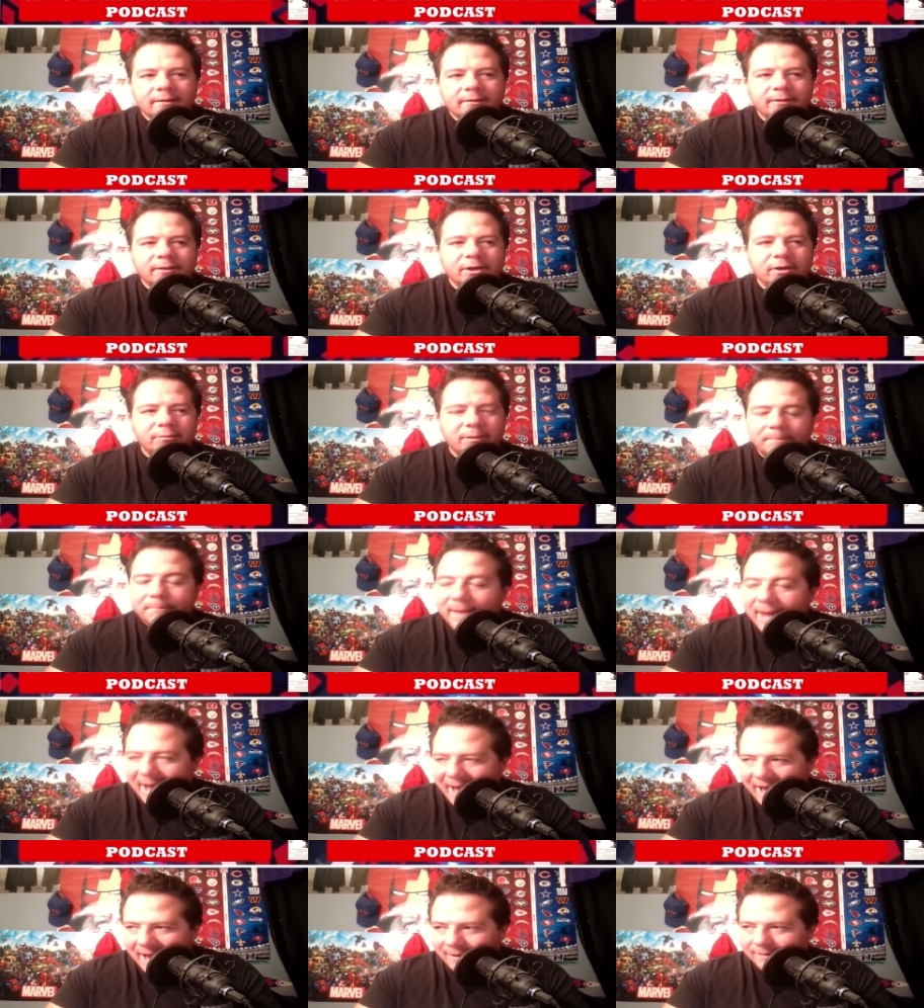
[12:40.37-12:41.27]
you know, a
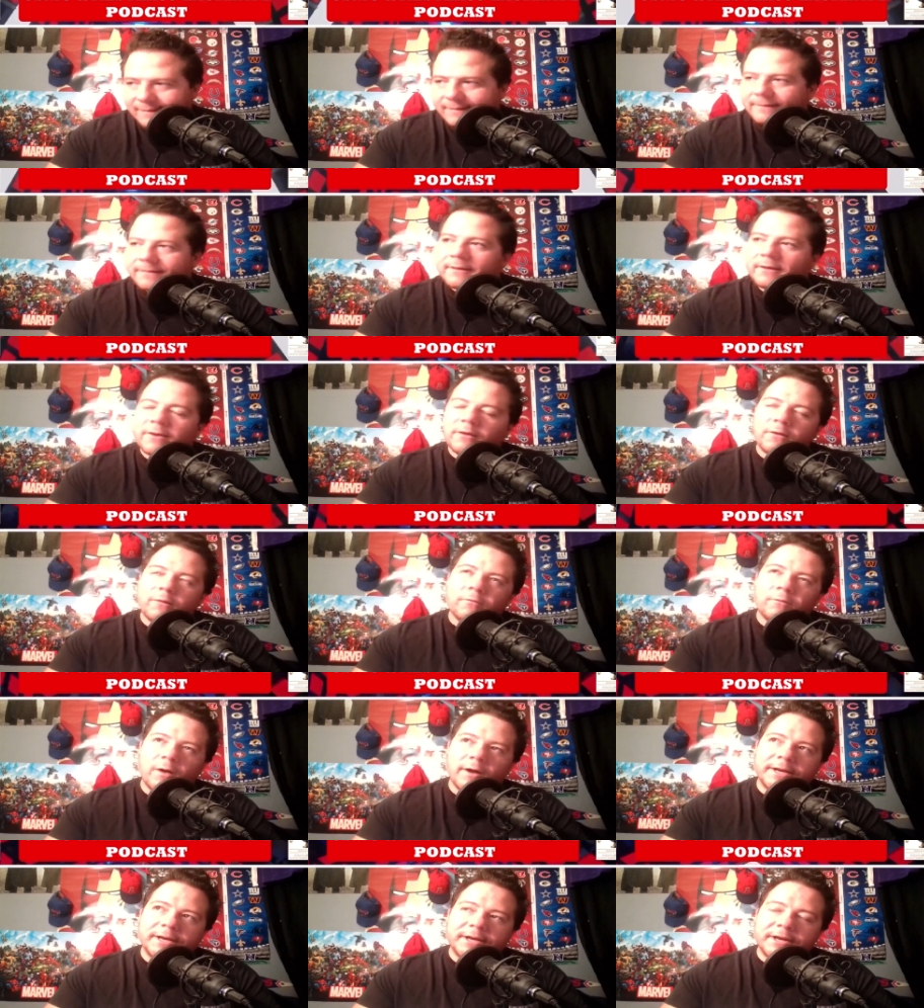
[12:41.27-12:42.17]
pact,
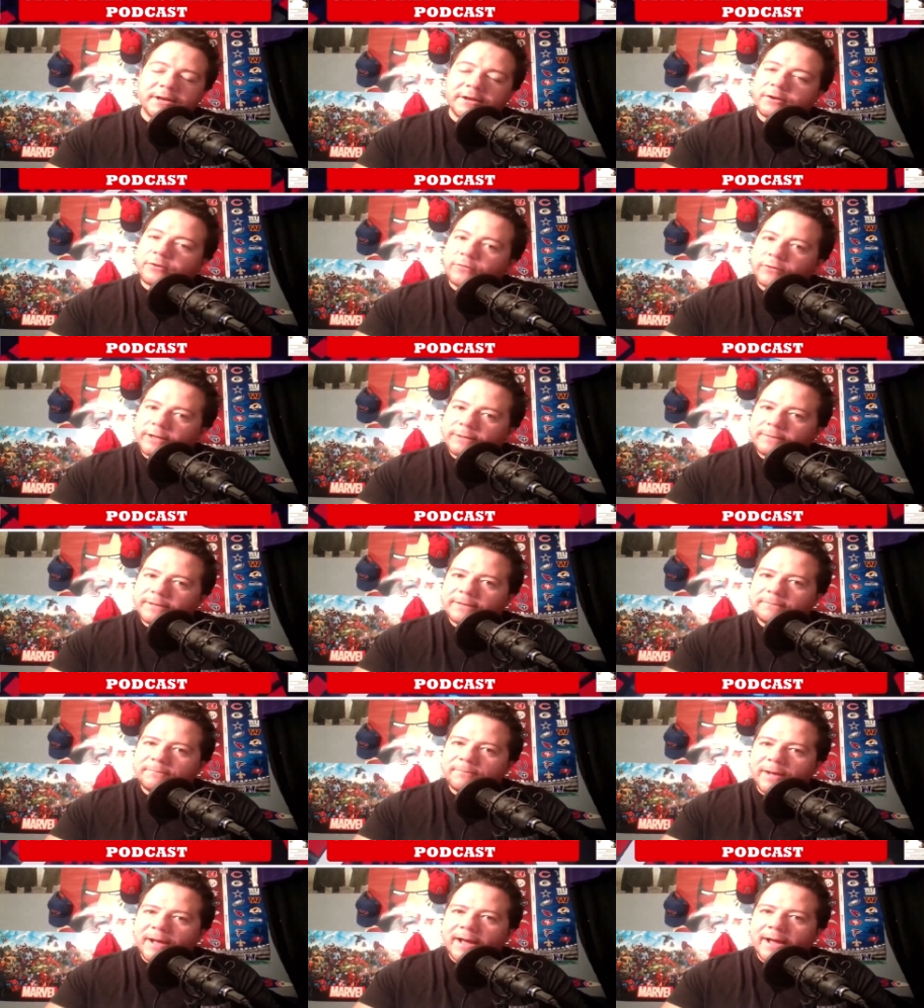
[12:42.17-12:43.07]
wanted an
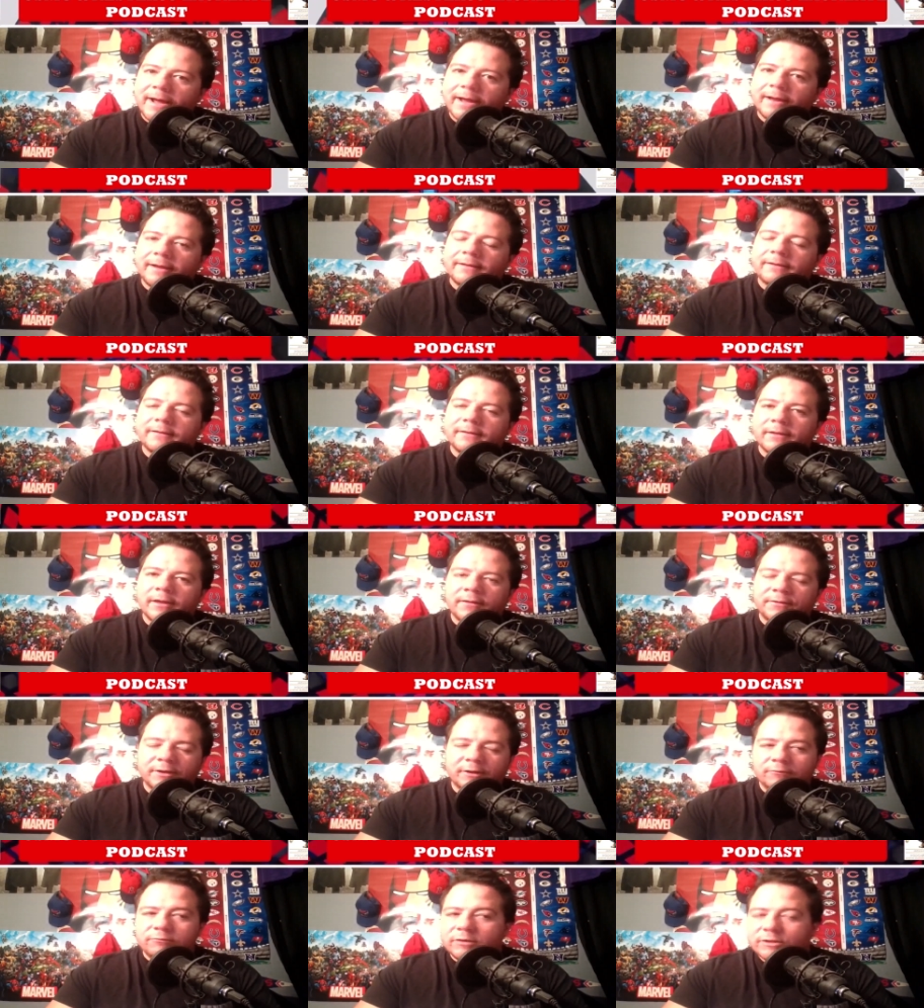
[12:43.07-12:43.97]
agreement by uh,
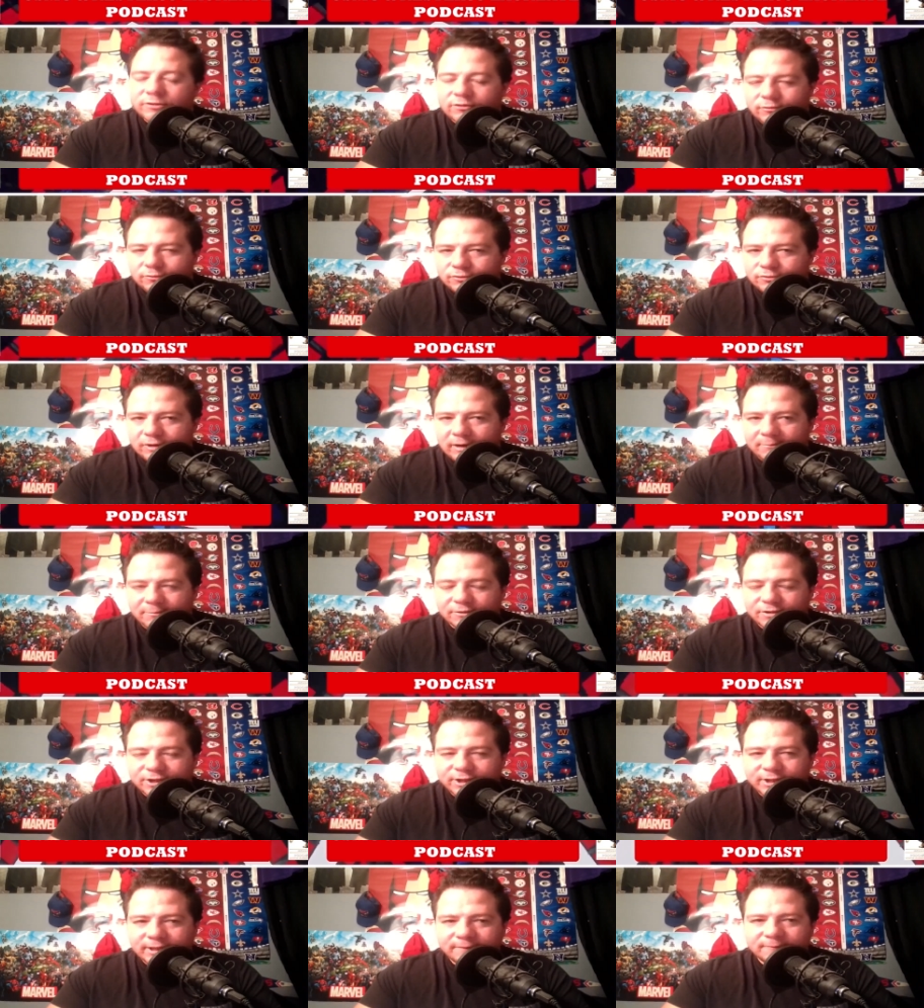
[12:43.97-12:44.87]
the original tribal
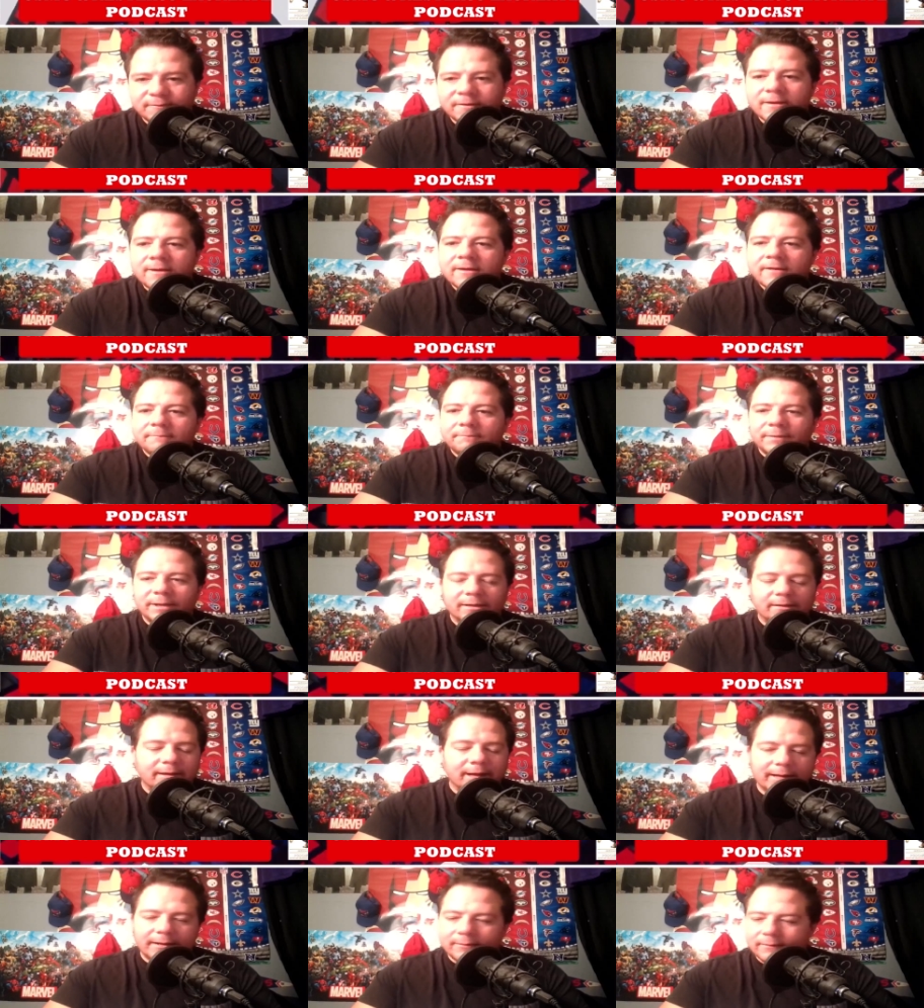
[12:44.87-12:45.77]
chief,
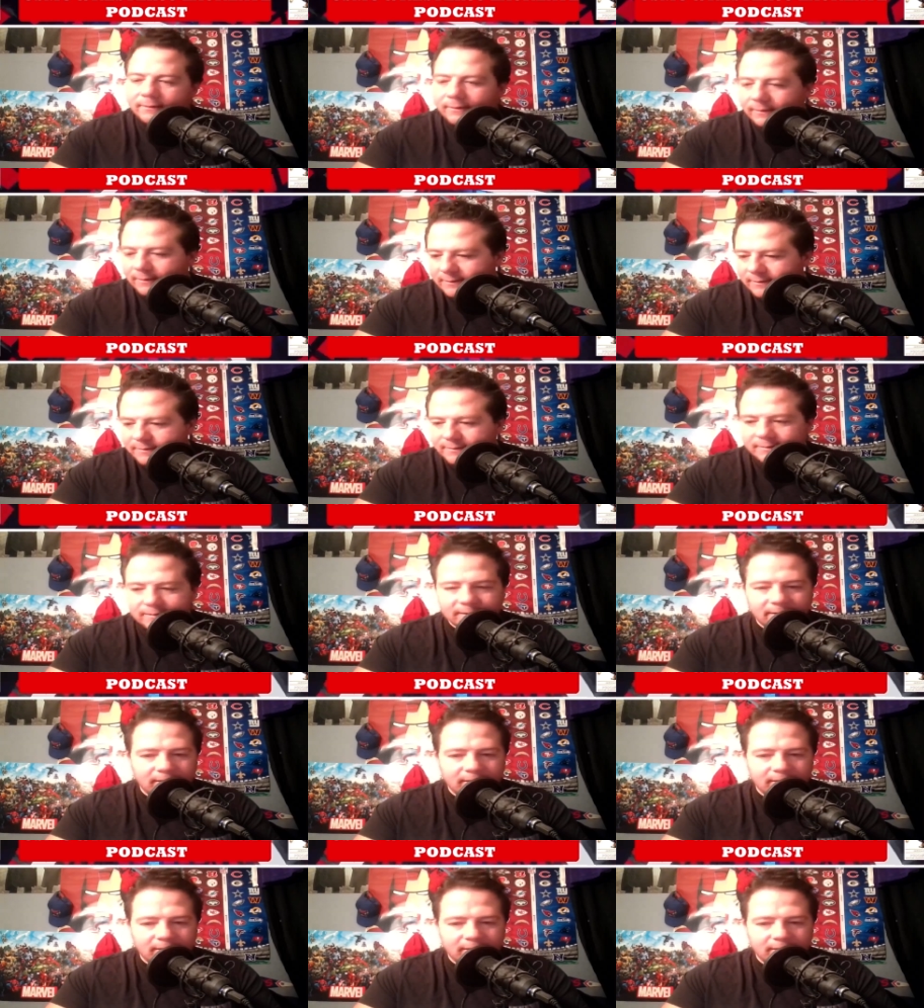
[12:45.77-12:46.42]
being like, look,